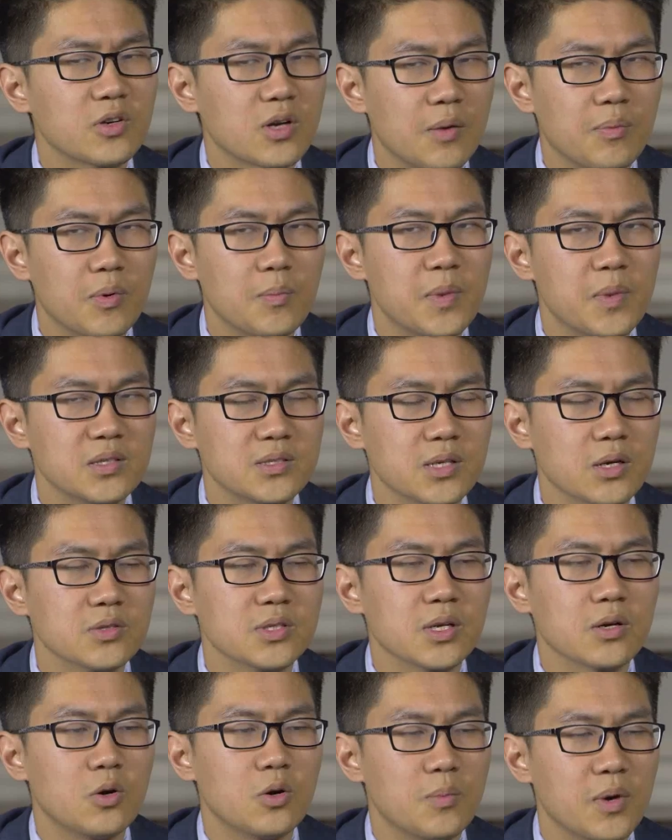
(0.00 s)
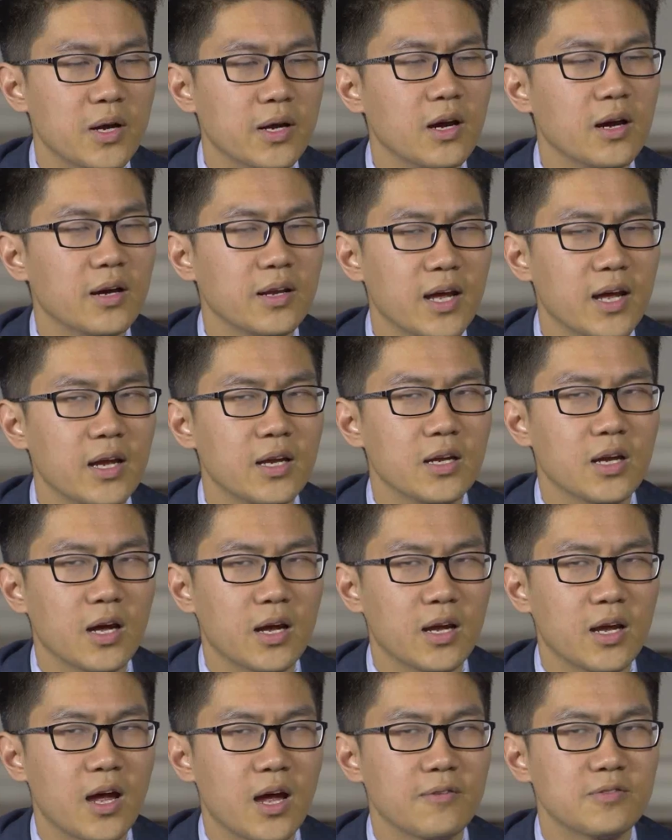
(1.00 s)
a couple months, I was like, oh my God,
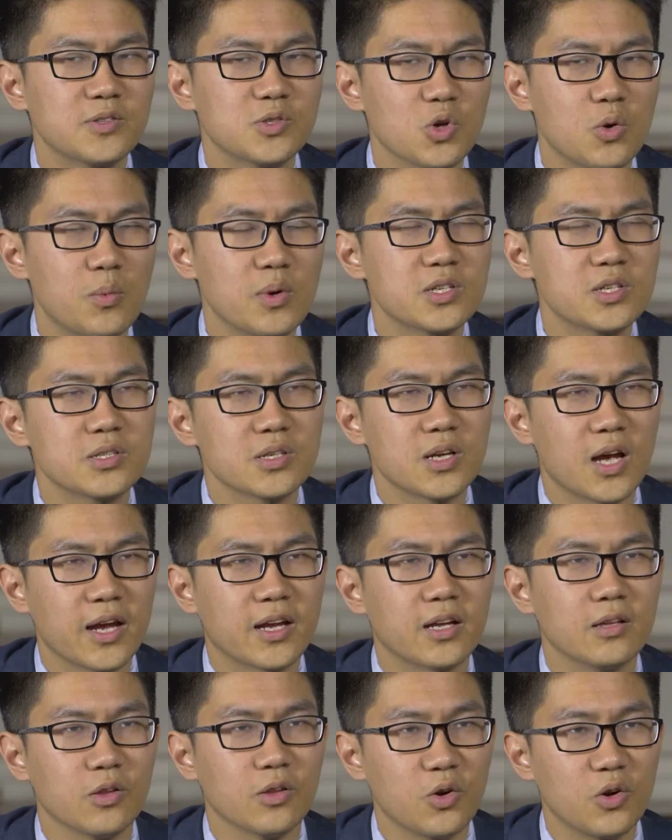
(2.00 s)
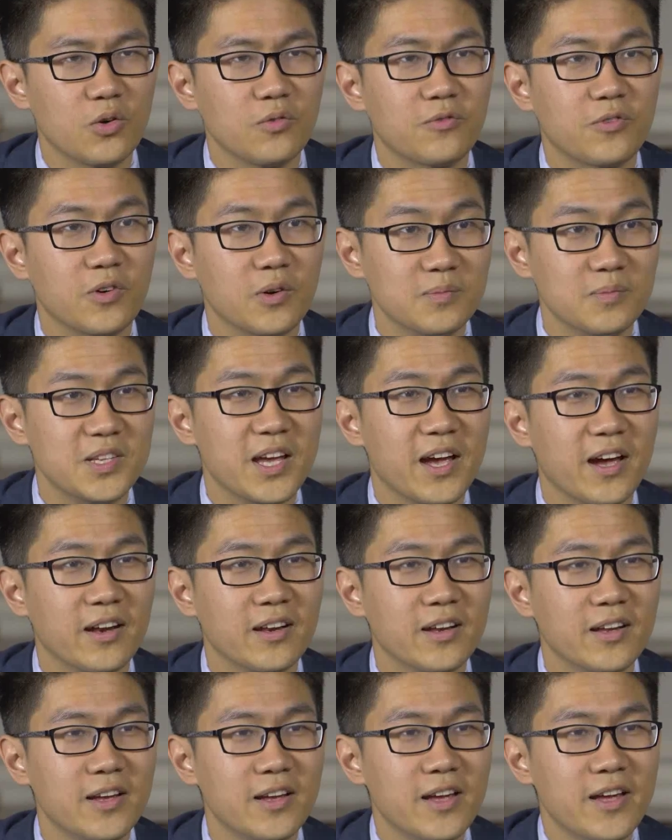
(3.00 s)
I have so much I can learn from
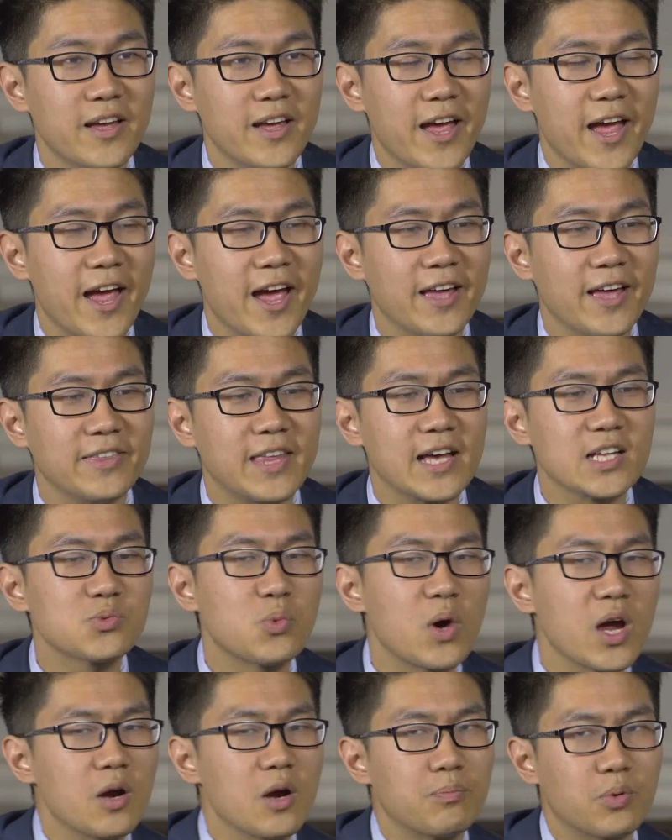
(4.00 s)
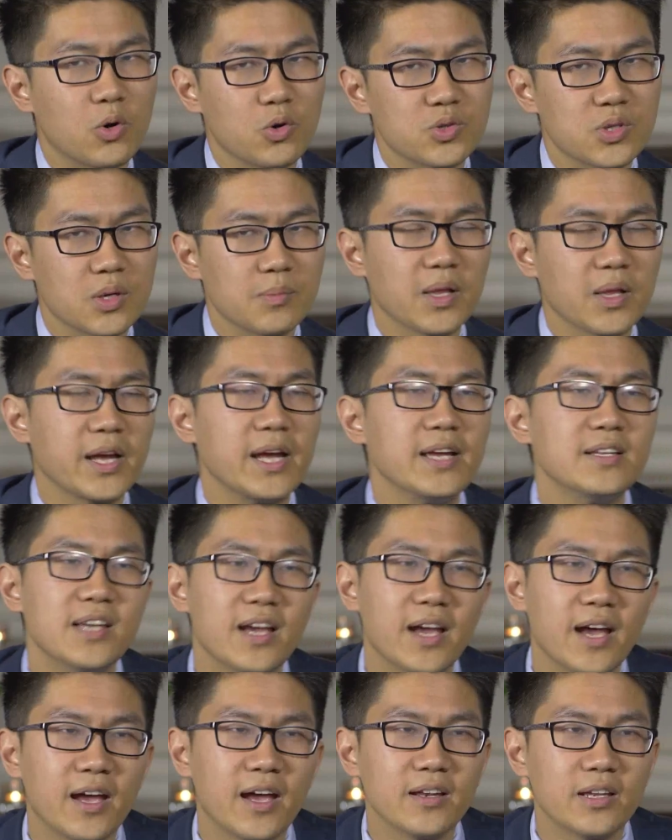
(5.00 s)
Dan. And that's why I approached him. I'm like, hey
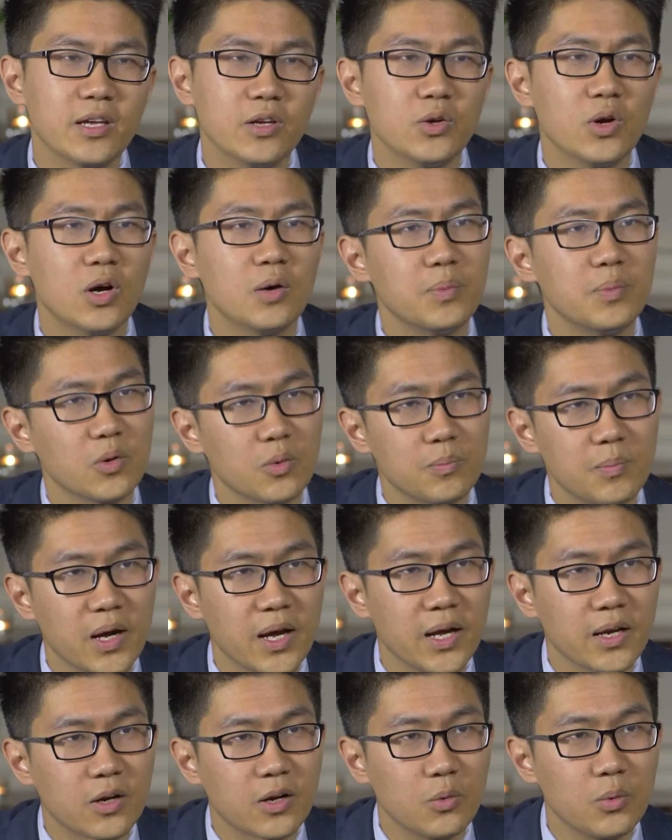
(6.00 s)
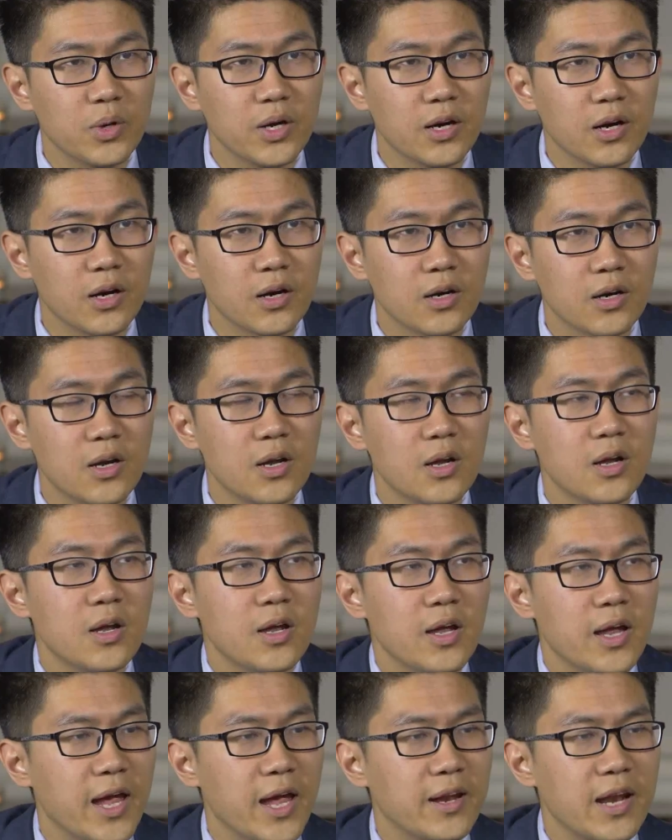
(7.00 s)
Dan, can you help me with my career?
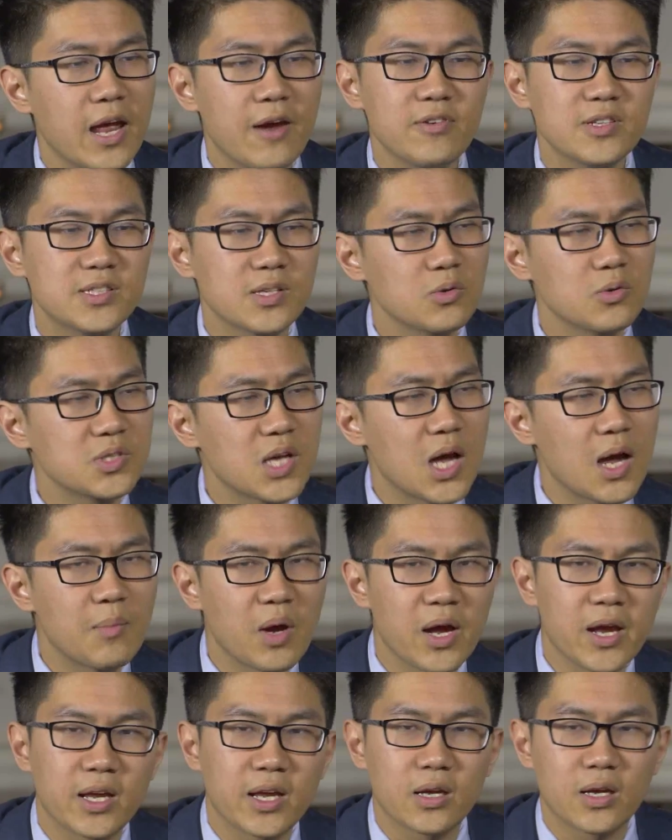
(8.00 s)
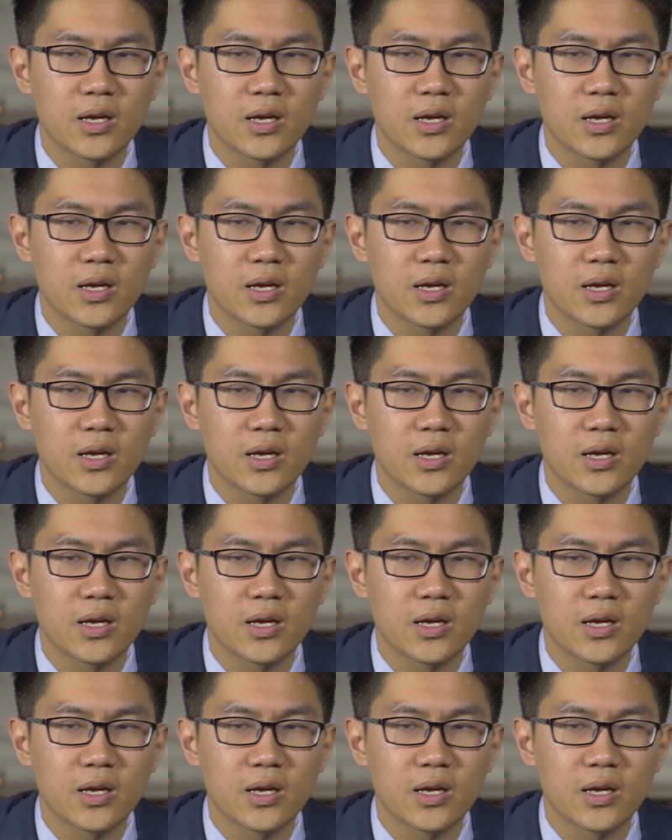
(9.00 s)
And every single time I